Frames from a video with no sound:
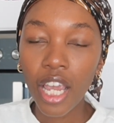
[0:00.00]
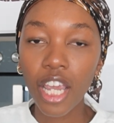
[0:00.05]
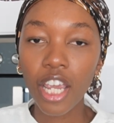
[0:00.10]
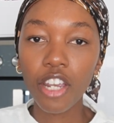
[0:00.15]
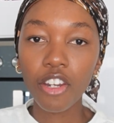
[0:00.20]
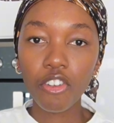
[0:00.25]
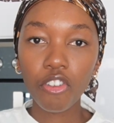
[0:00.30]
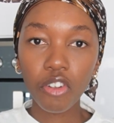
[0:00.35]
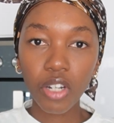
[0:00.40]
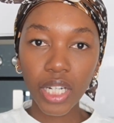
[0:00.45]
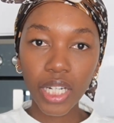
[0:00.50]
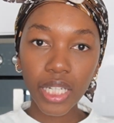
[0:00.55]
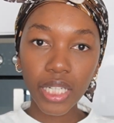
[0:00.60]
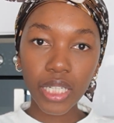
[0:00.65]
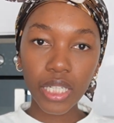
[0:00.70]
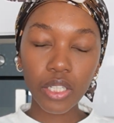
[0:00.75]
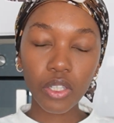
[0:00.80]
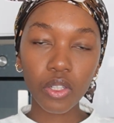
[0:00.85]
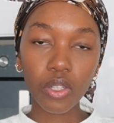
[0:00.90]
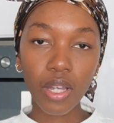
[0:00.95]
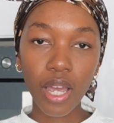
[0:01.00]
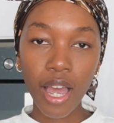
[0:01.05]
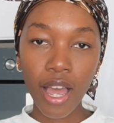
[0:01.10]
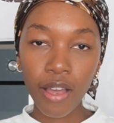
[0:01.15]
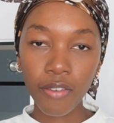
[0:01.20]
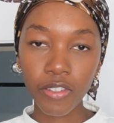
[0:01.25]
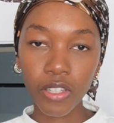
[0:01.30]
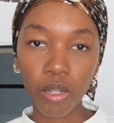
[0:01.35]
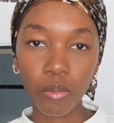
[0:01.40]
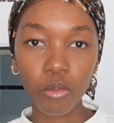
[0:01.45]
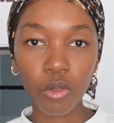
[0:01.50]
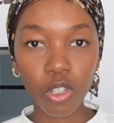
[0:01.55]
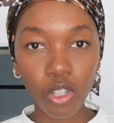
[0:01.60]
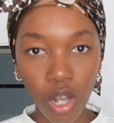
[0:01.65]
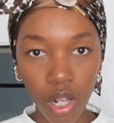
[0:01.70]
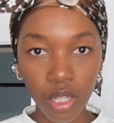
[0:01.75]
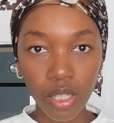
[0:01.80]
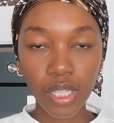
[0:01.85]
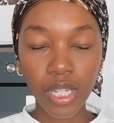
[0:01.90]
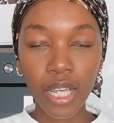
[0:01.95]
It really needs to have some
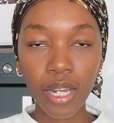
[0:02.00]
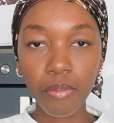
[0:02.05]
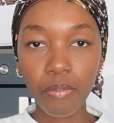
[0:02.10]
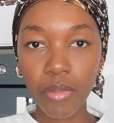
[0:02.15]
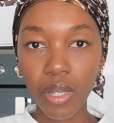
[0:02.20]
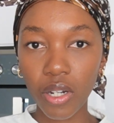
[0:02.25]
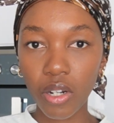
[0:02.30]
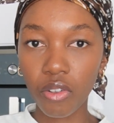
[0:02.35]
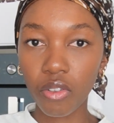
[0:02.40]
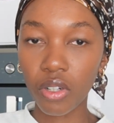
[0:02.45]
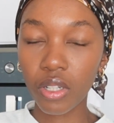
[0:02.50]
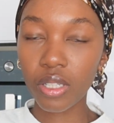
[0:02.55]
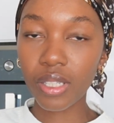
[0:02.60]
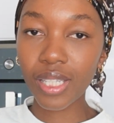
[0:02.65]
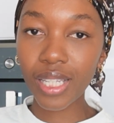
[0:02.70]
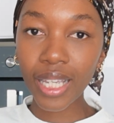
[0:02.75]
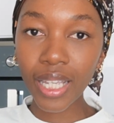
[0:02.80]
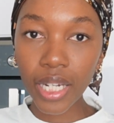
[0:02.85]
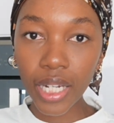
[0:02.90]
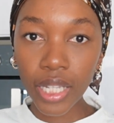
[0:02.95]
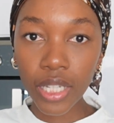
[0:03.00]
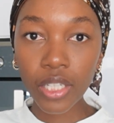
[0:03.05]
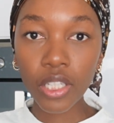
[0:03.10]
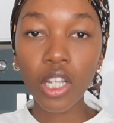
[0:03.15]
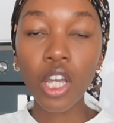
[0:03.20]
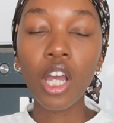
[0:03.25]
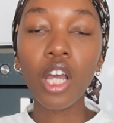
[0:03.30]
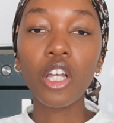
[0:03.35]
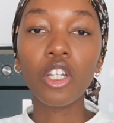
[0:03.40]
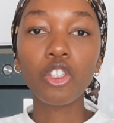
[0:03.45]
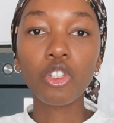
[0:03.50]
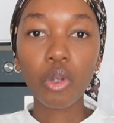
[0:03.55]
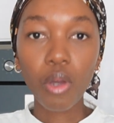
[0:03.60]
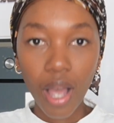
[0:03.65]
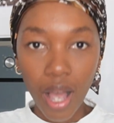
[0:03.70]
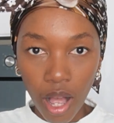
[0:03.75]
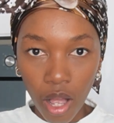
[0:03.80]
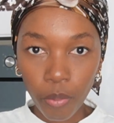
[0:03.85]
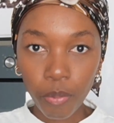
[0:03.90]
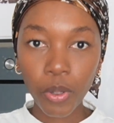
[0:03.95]
salts and minerals in it to
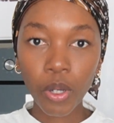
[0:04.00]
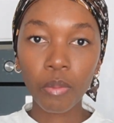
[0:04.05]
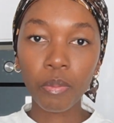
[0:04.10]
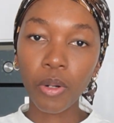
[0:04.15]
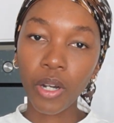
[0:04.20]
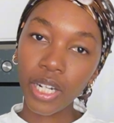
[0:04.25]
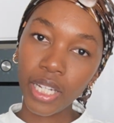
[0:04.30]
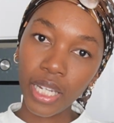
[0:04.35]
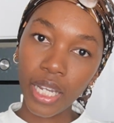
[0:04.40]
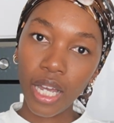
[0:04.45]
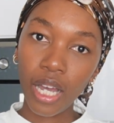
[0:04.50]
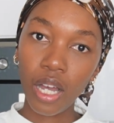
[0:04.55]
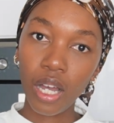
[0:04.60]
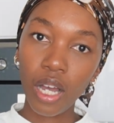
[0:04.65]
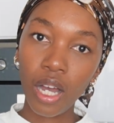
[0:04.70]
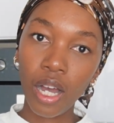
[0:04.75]
help your body